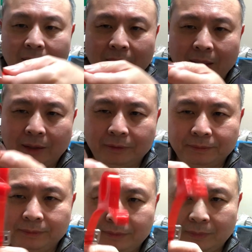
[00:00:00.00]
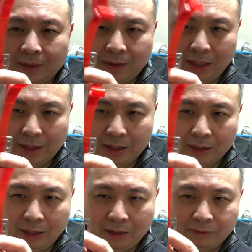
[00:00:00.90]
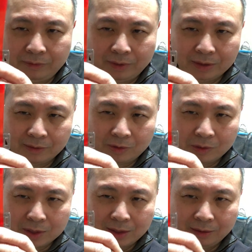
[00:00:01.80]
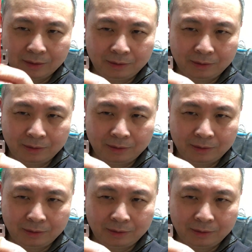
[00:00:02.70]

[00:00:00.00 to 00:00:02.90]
Now, taking it off is, of course,